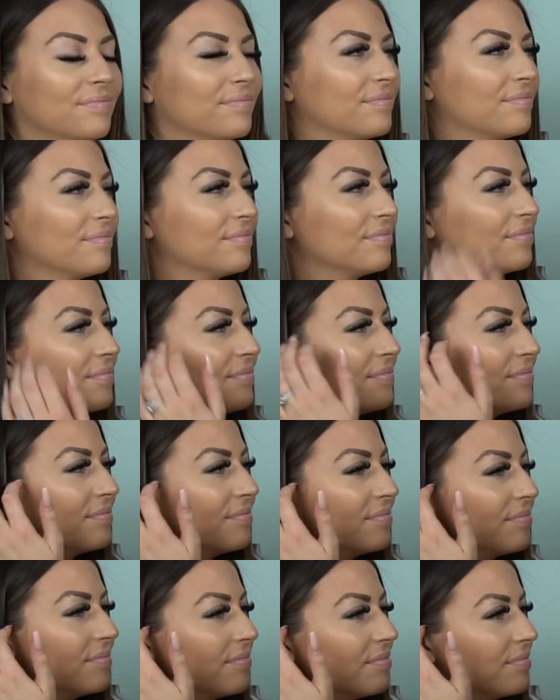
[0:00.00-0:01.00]

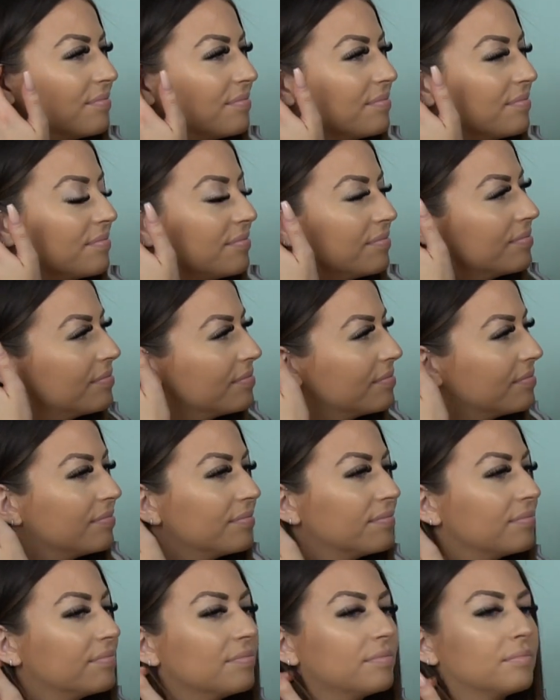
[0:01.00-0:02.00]

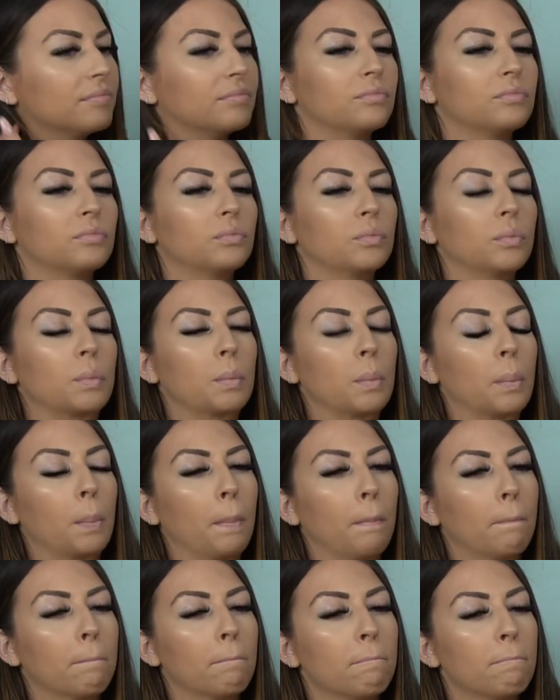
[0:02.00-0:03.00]

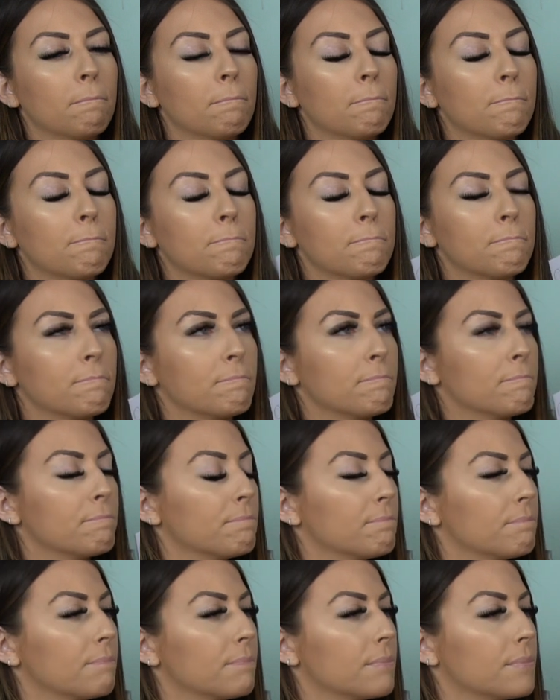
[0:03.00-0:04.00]

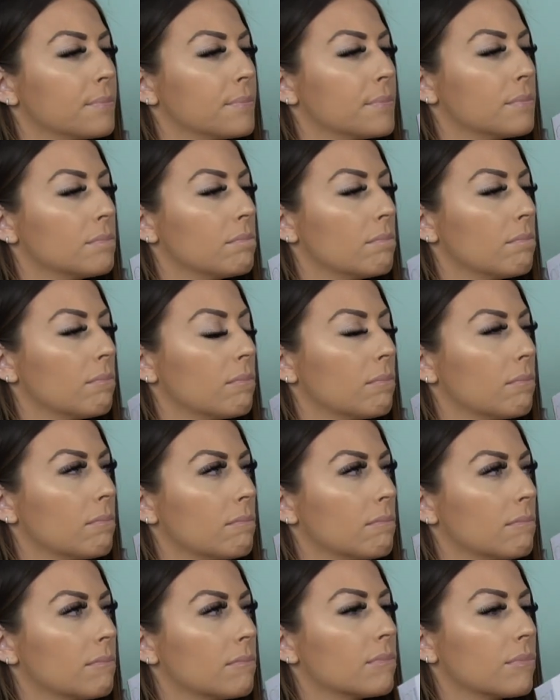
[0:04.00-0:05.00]

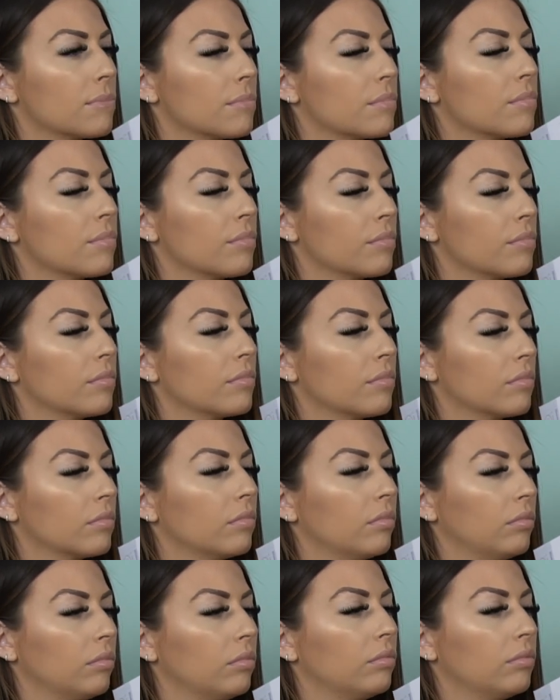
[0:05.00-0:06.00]

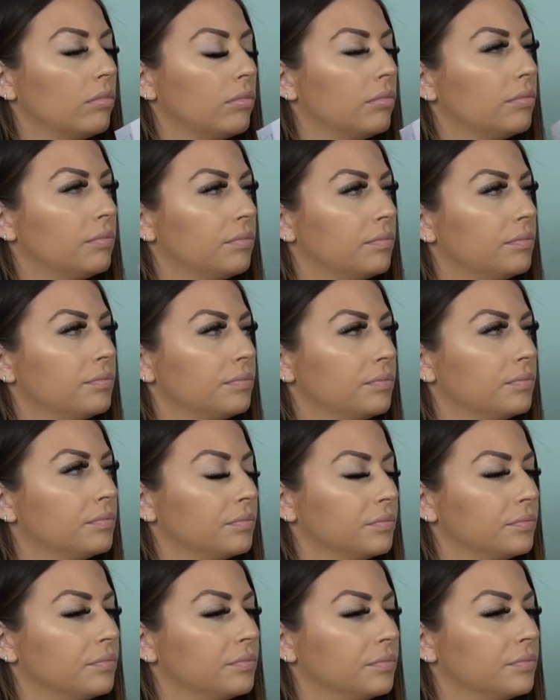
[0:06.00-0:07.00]

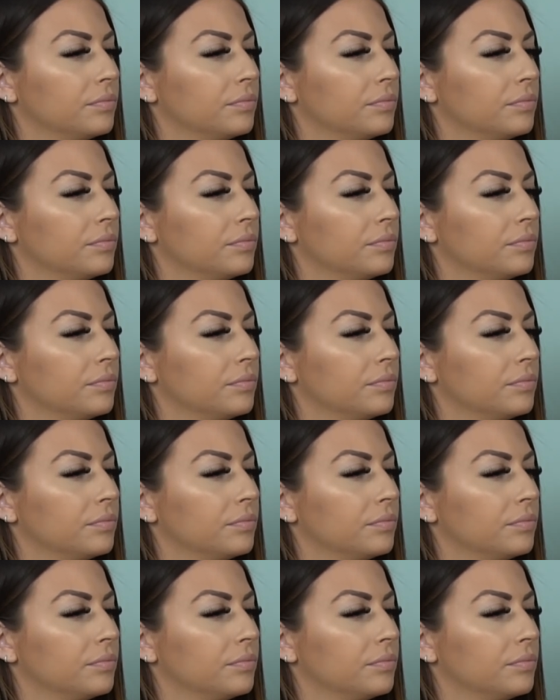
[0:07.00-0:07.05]
The person shown says nothing.